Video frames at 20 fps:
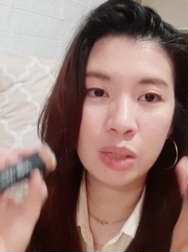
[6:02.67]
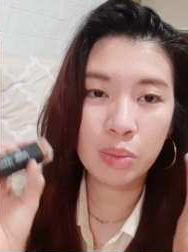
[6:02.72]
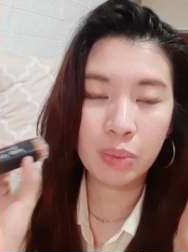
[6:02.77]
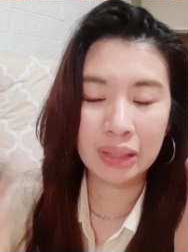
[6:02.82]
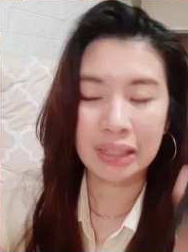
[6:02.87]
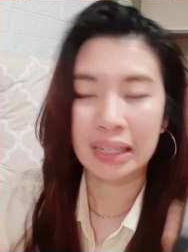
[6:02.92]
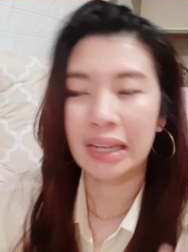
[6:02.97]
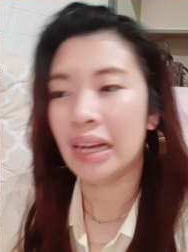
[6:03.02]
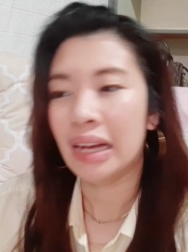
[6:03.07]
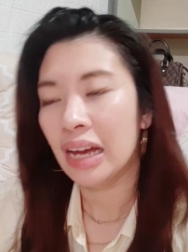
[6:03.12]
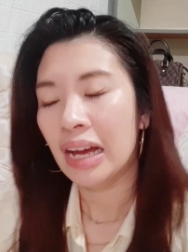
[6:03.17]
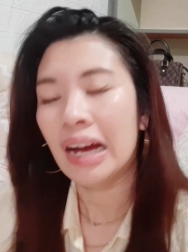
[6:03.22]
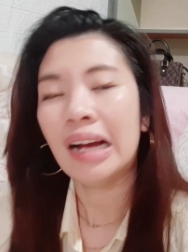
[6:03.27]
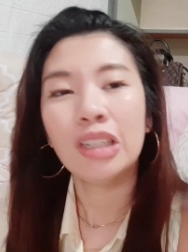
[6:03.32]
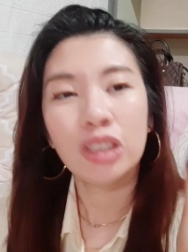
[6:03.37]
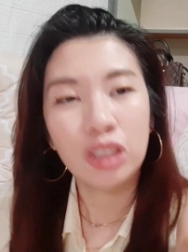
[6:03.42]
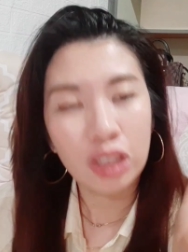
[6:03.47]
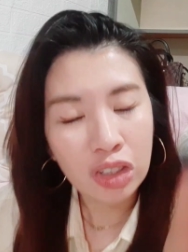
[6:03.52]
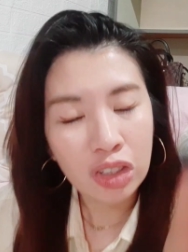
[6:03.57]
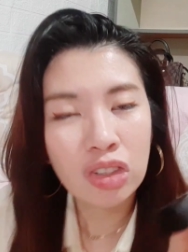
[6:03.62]
but
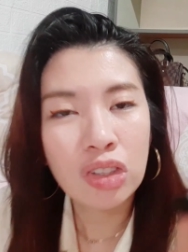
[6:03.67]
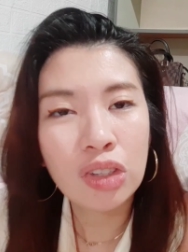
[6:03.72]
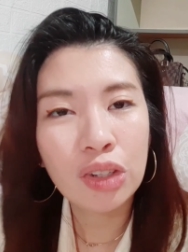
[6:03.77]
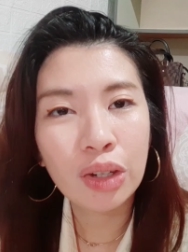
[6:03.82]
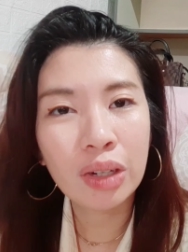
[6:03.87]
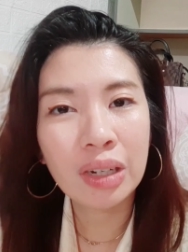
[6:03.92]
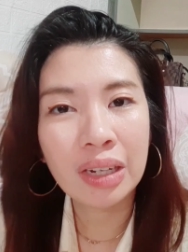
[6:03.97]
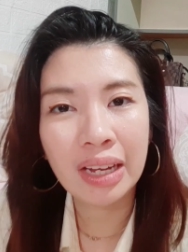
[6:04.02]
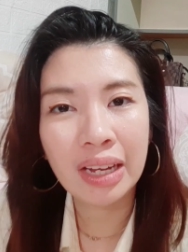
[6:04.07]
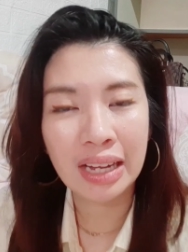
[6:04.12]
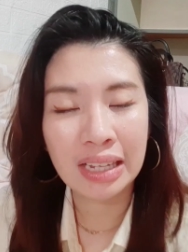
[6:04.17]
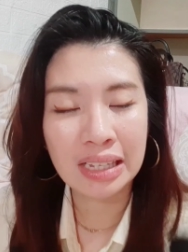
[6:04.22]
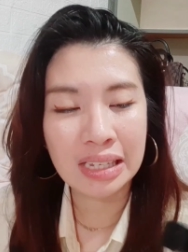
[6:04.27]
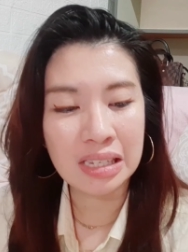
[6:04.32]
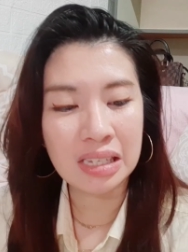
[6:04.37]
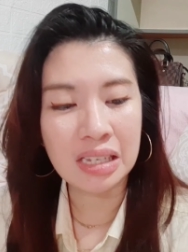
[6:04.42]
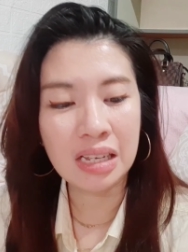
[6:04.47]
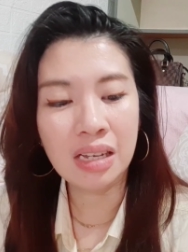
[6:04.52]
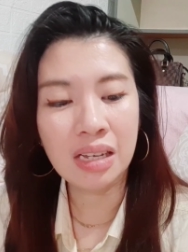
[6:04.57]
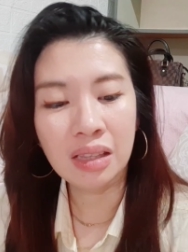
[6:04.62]
just look and
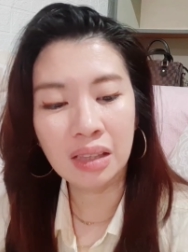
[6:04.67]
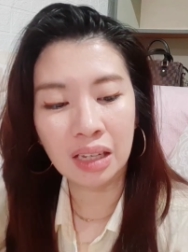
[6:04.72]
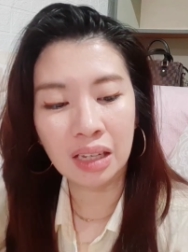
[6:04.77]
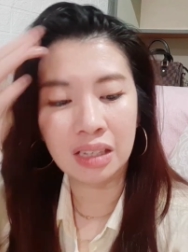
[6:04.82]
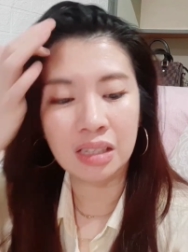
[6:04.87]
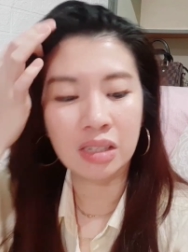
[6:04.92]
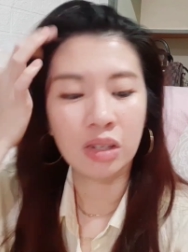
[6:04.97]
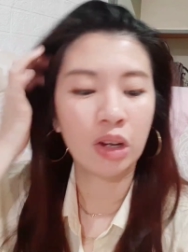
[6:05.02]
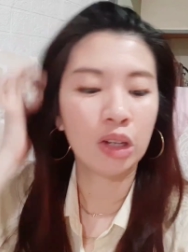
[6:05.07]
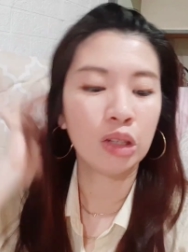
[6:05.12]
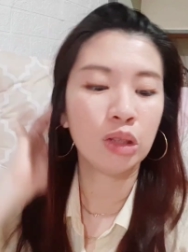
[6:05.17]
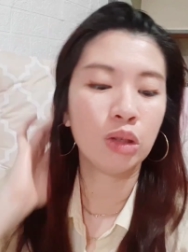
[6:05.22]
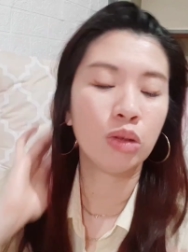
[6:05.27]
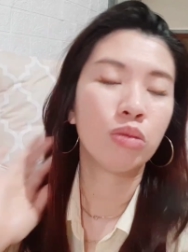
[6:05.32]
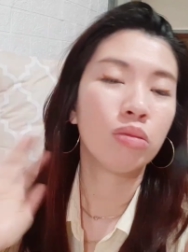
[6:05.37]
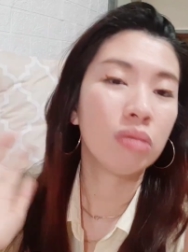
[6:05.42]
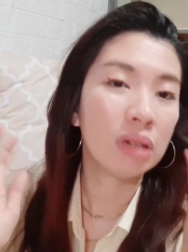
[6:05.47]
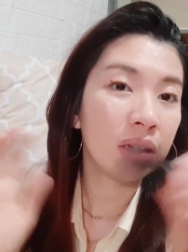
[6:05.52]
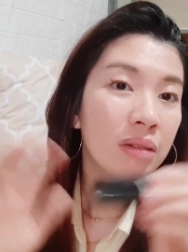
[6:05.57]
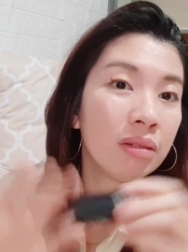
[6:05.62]
see that's going to
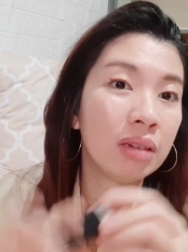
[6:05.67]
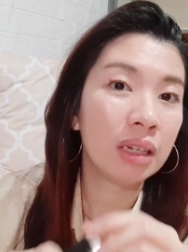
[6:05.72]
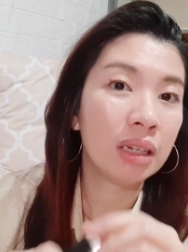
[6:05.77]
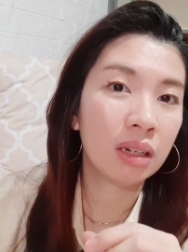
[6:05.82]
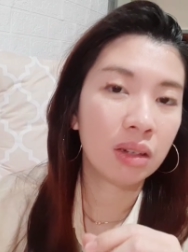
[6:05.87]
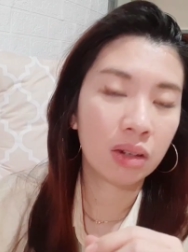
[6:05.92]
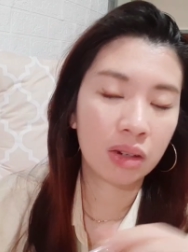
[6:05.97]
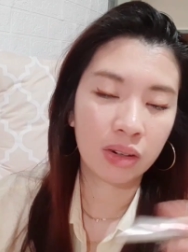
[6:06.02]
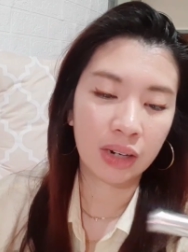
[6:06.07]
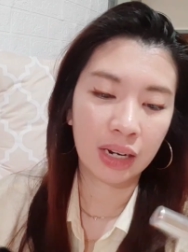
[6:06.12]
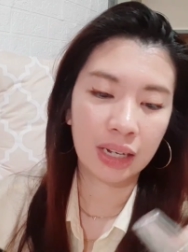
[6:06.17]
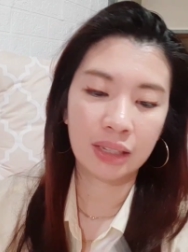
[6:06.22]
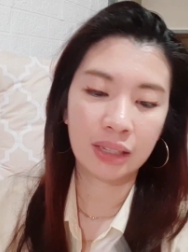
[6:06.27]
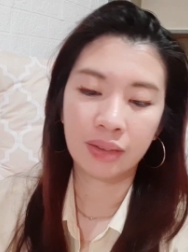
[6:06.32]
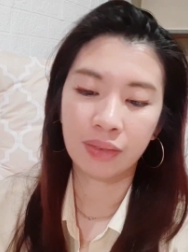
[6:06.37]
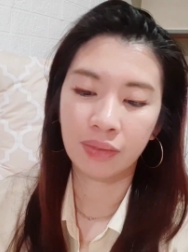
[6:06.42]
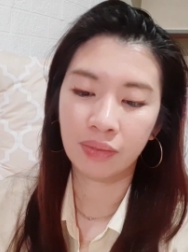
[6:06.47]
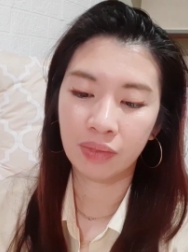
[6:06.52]
really really look great.